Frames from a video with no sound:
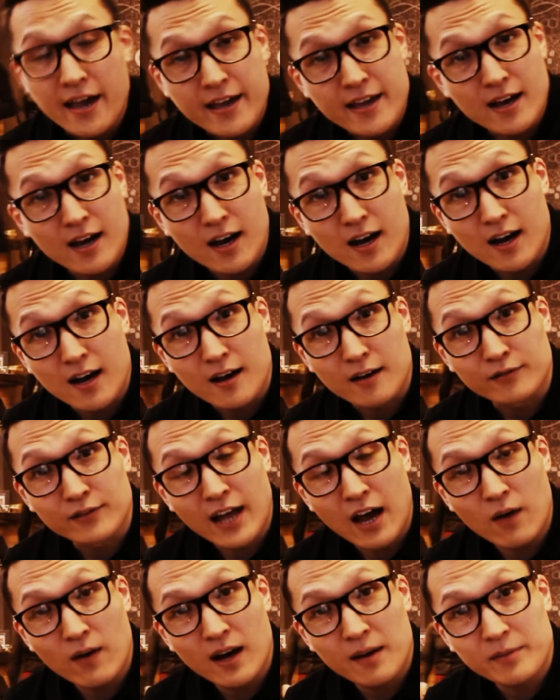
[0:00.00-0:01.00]
Hey,
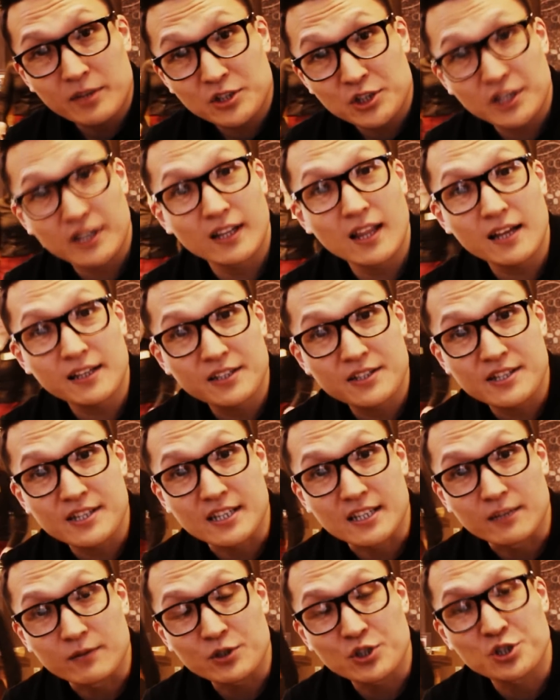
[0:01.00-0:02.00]
now I'm in
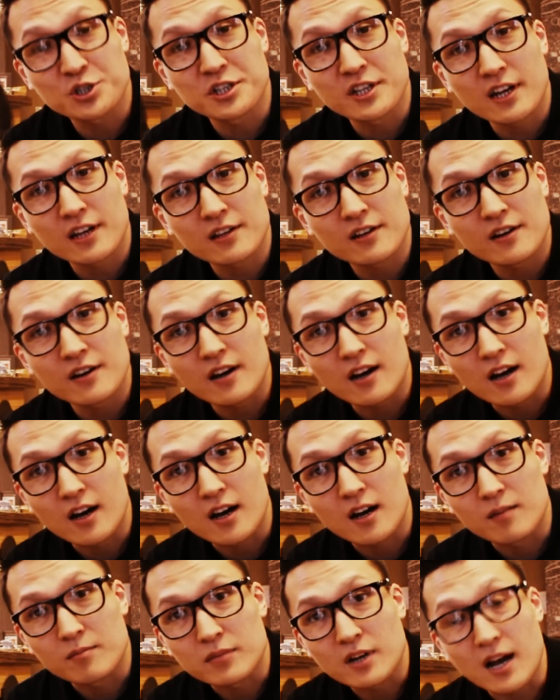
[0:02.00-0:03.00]
Shokoladnisa, which is another
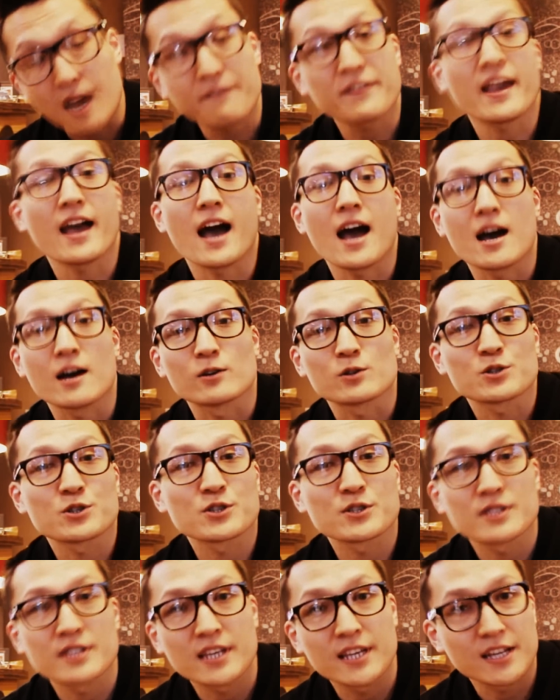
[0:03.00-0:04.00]
coffee
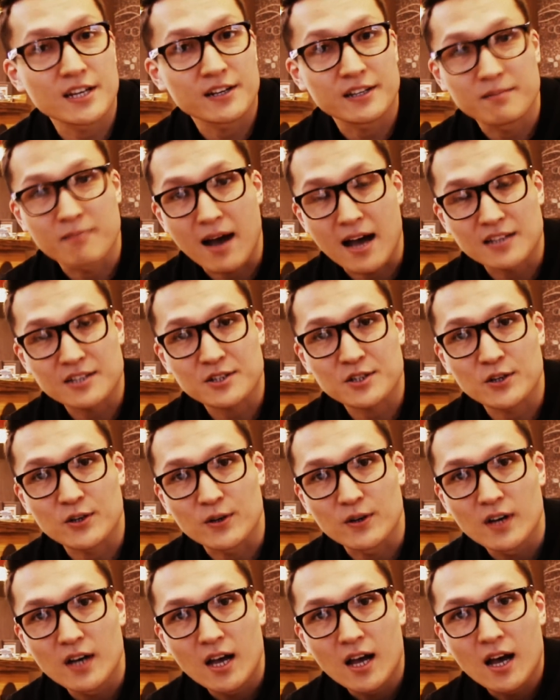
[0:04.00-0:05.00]
house here in
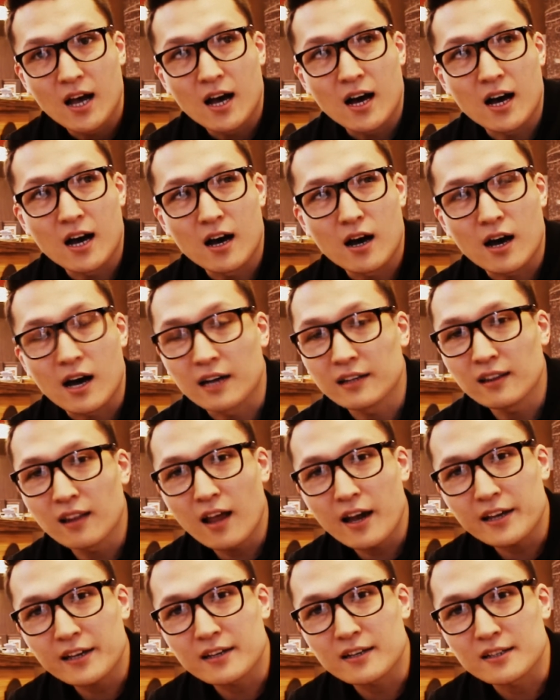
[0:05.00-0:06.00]
Moscow.
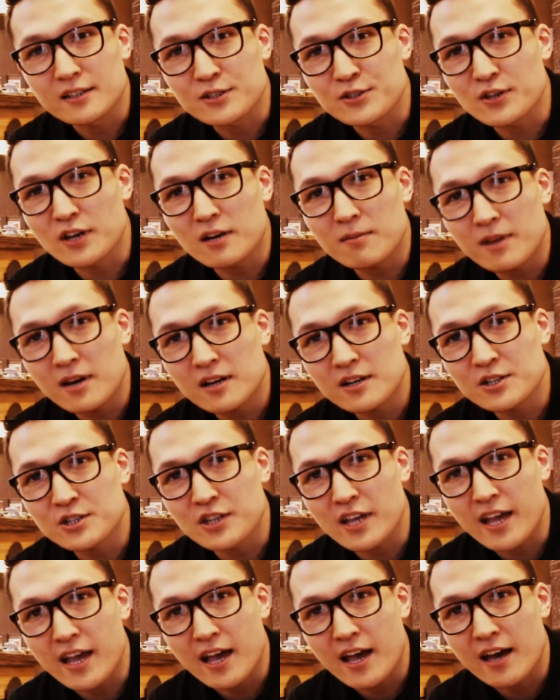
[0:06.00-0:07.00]
Unlike Starbucks
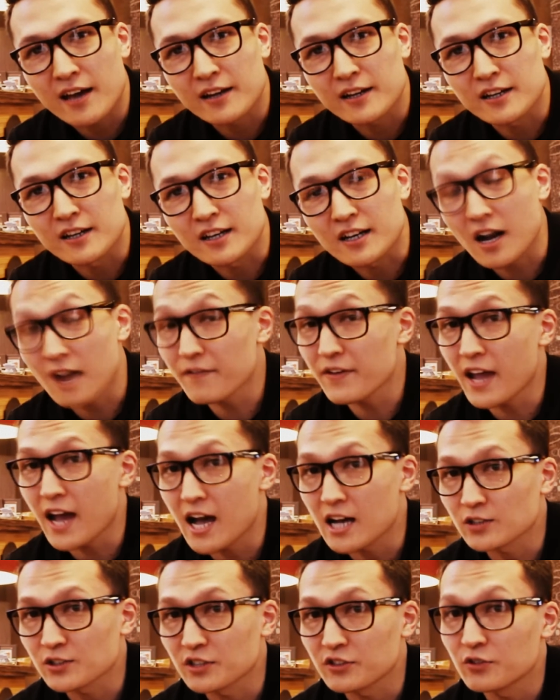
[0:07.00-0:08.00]
and coffee
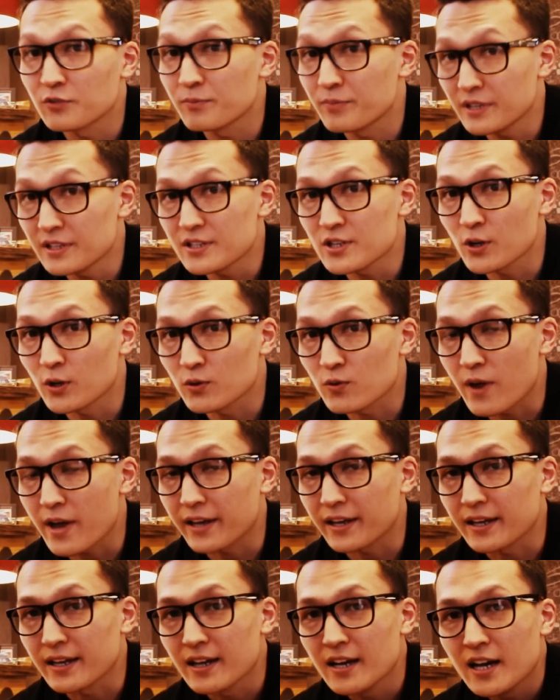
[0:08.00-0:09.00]
house that you've been to
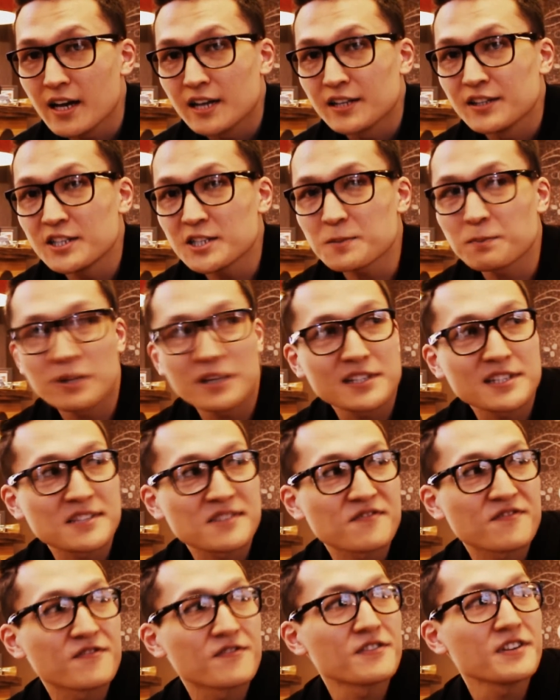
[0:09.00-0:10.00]
already, this place
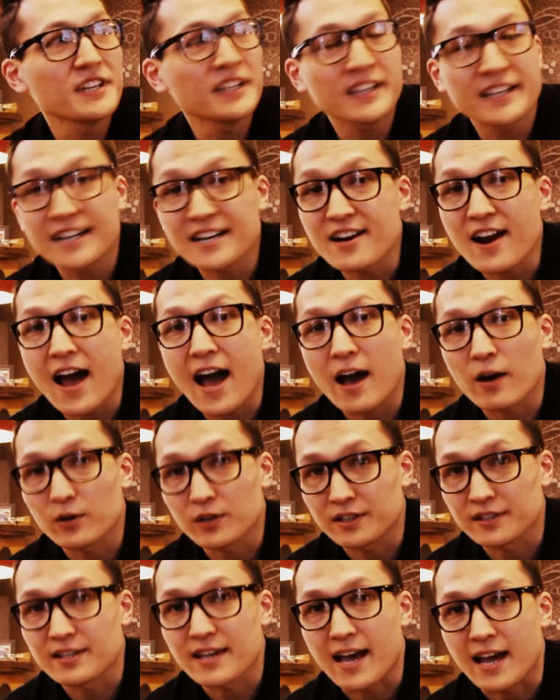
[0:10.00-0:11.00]
is really
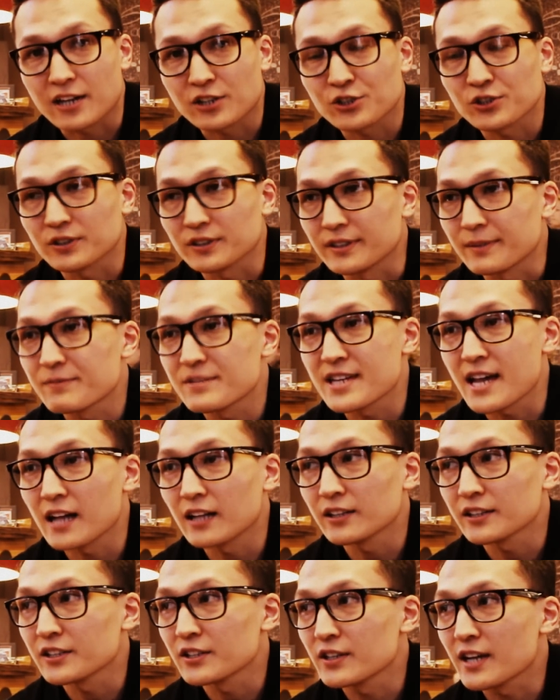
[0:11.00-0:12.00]
crowded, actually. I'm
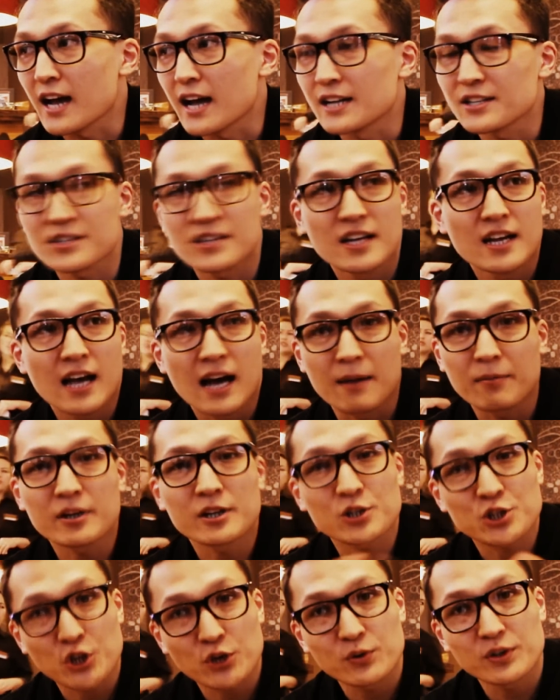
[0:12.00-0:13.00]
telling you guys. I'm
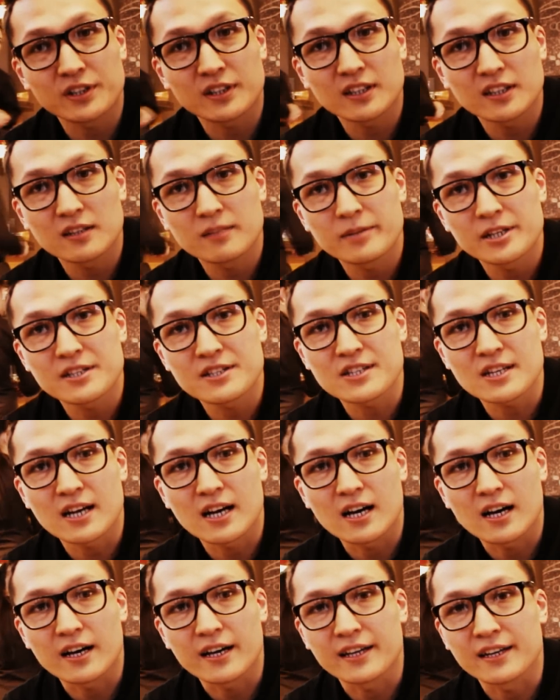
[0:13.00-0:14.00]
gonna show you in a little bit.
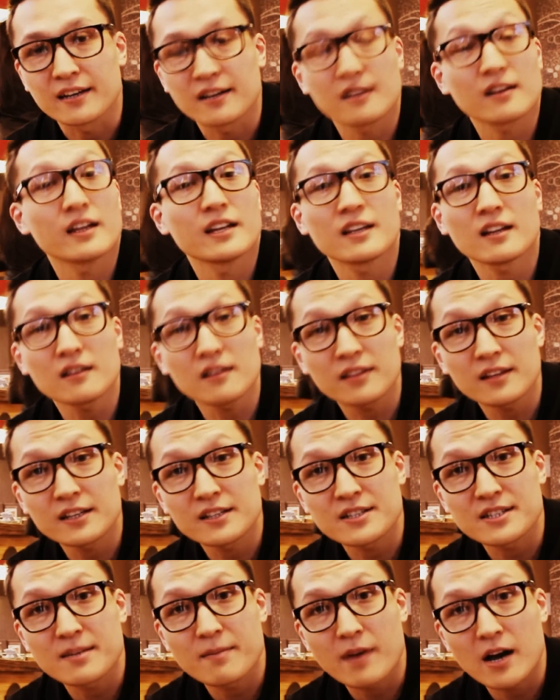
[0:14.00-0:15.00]
And another
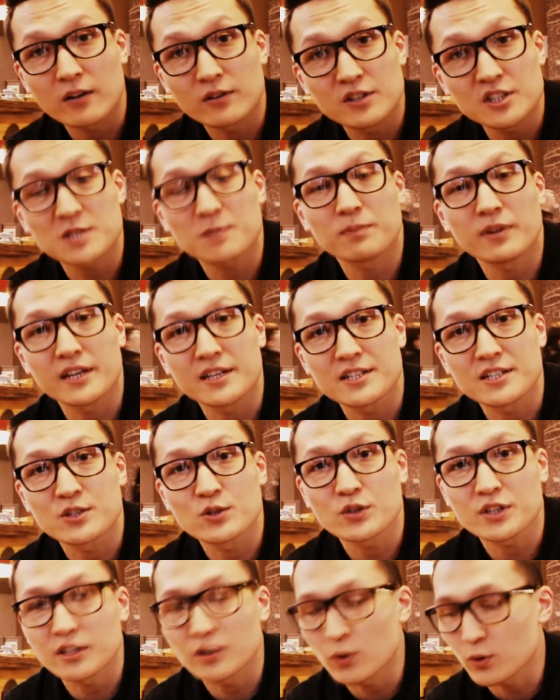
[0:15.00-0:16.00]
thing is about this place
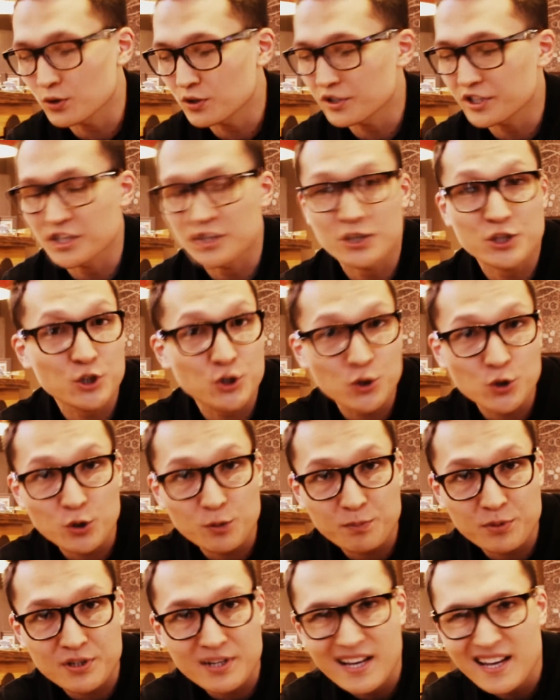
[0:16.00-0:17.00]
is you can order here
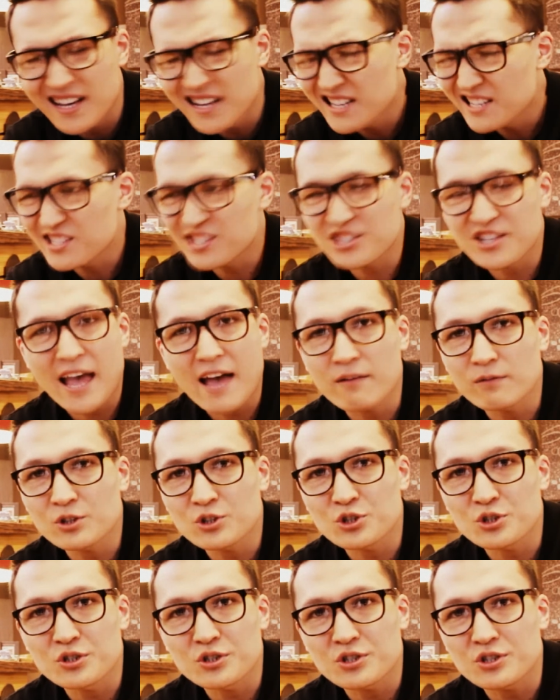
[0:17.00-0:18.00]
soups,
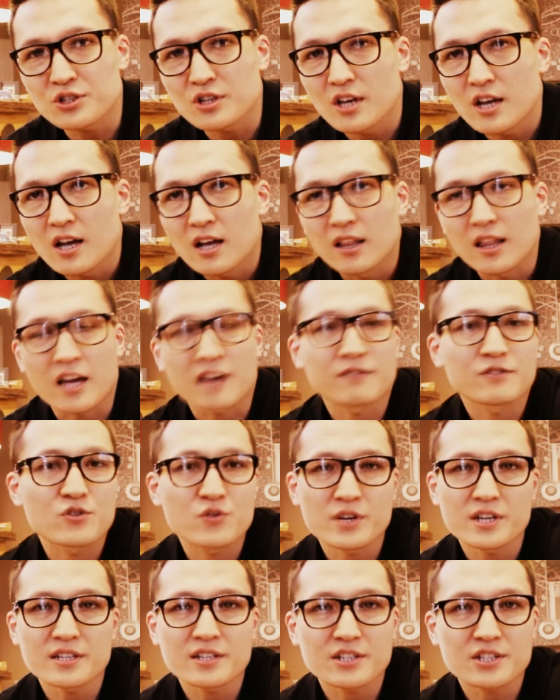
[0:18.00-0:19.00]
sandwiches, a lot of
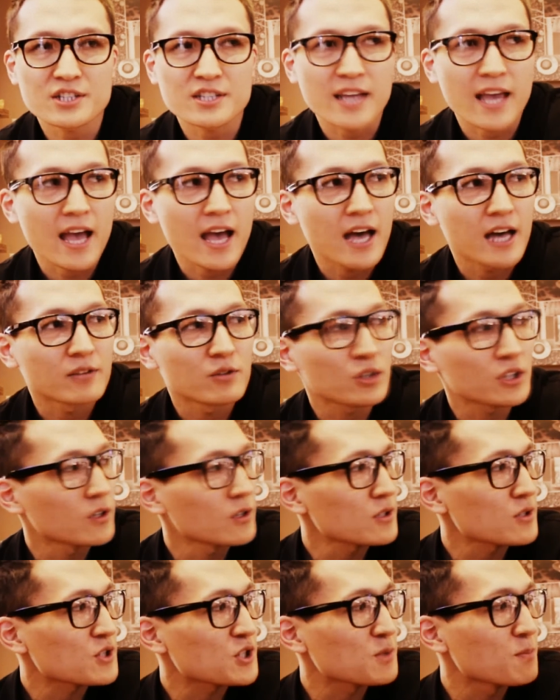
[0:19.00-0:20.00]
drinks, and you can
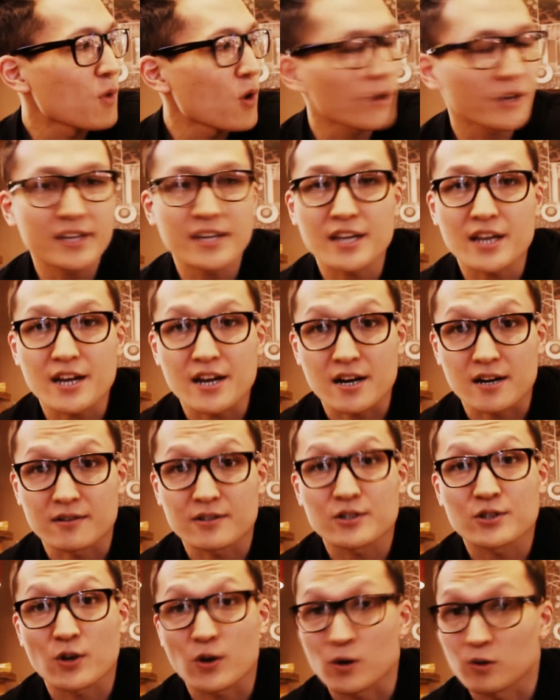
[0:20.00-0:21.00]
also smoke here.
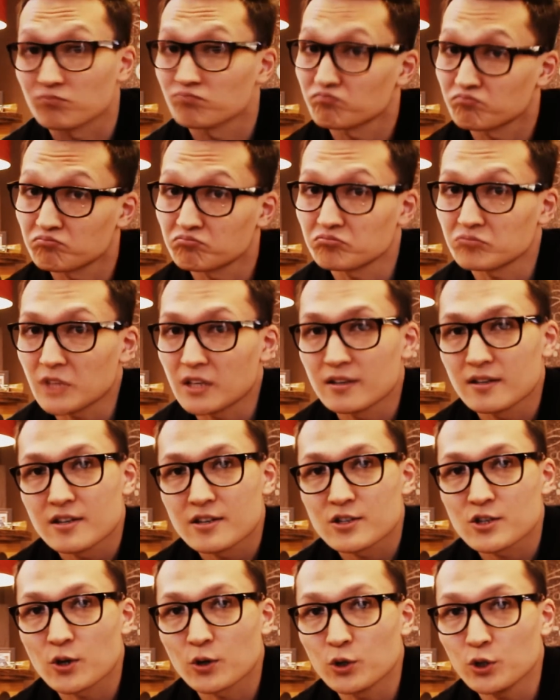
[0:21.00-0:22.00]
So
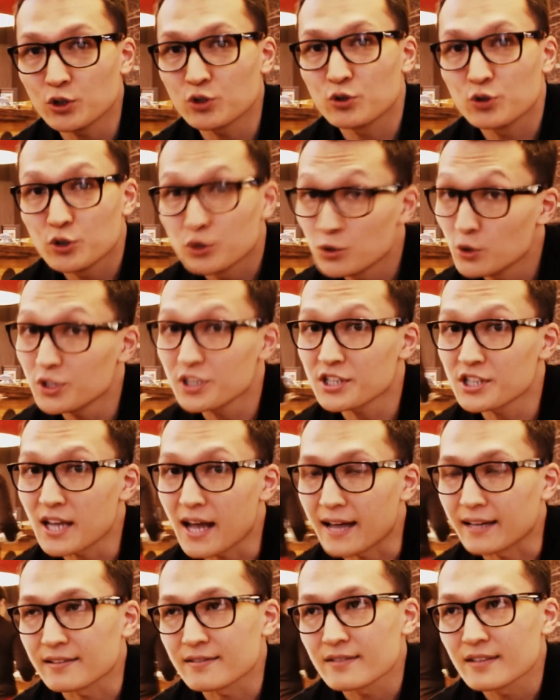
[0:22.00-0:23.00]
you
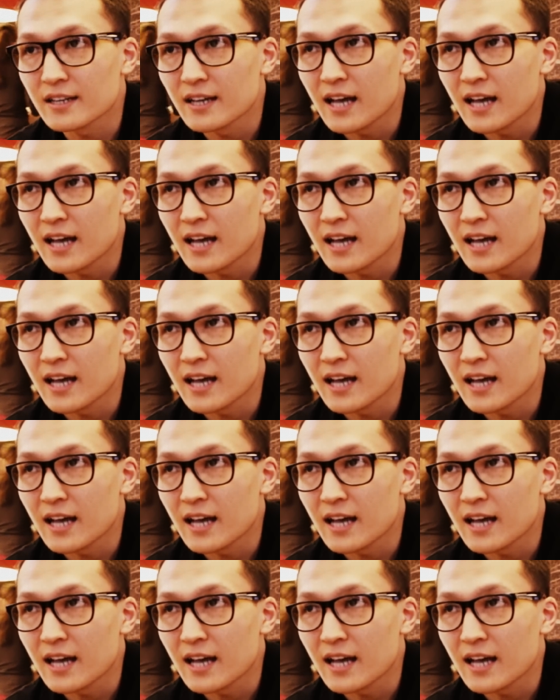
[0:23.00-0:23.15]
decide.